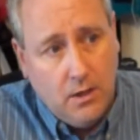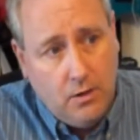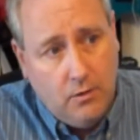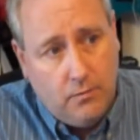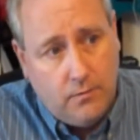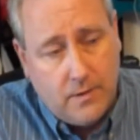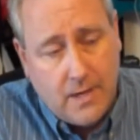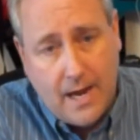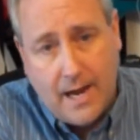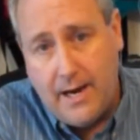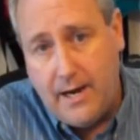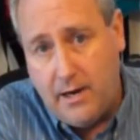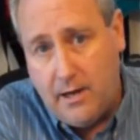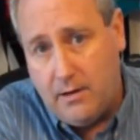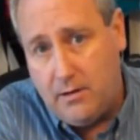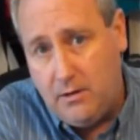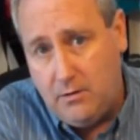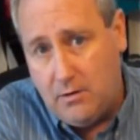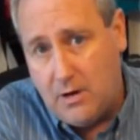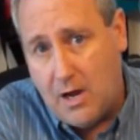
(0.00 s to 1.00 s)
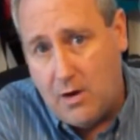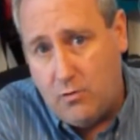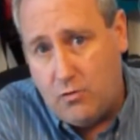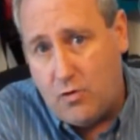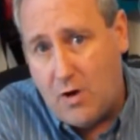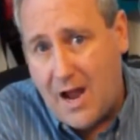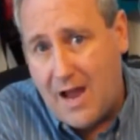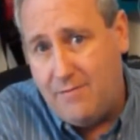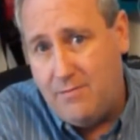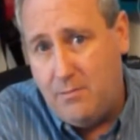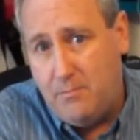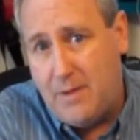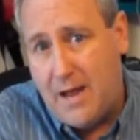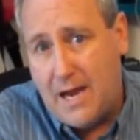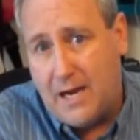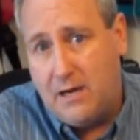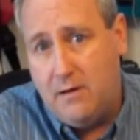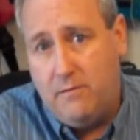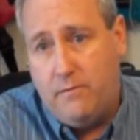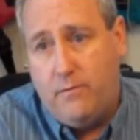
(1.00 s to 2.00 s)
you've tied up. You're not driving
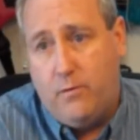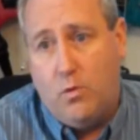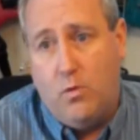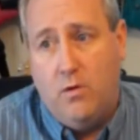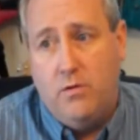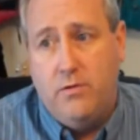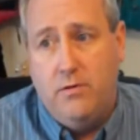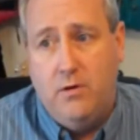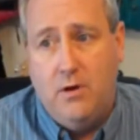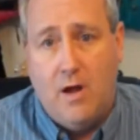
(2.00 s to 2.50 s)
back and forth.